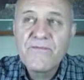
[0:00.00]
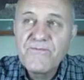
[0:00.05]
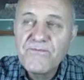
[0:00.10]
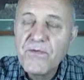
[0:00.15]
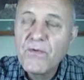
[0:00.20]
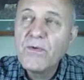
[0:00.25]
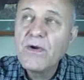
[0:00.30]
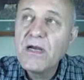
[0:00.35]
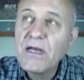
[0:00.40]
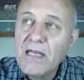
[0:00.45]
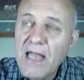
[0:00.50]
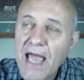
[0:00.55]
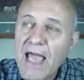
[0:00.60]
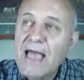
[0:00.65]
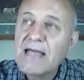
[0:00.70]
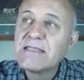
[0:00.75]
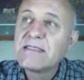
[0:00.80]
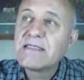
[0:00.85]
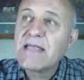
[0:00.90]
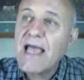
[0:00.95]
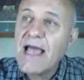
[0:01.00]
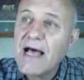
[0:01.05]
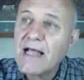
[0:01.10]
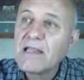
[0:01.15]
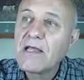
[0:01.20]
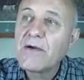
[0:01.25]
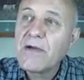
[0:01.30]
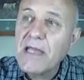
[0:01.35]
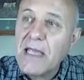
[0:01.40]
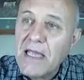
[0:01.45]
The foreign land's
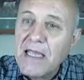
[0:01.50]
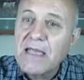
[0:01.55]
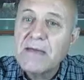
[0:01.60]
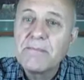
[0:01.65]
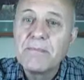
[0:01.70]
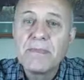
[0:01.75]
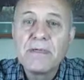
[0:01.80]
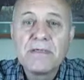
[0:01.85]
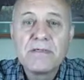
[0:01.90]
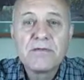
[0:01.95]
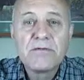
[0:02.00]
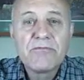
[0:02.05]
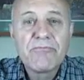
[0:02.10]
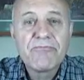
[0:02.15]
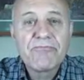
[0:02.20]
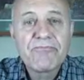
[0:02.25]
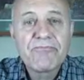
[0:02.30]
Elohim.